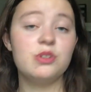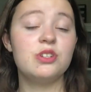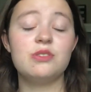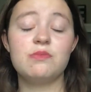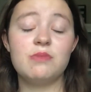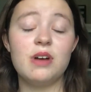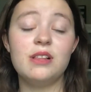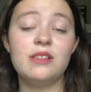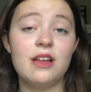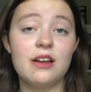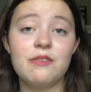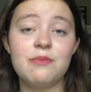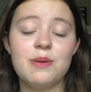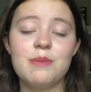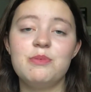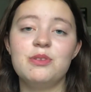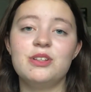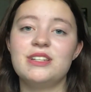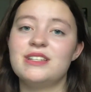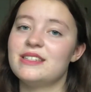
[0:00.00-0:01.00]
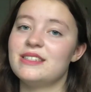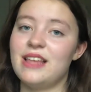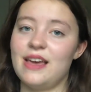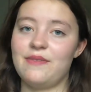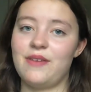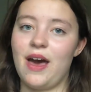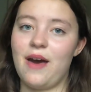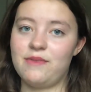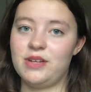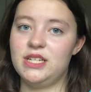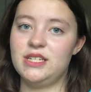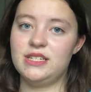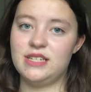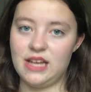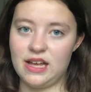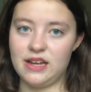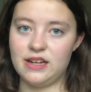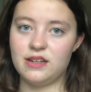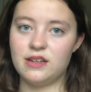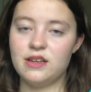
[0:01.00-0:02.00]
which a lot of people in his life haven't
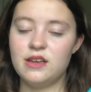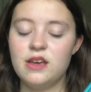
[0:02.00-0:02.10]
done.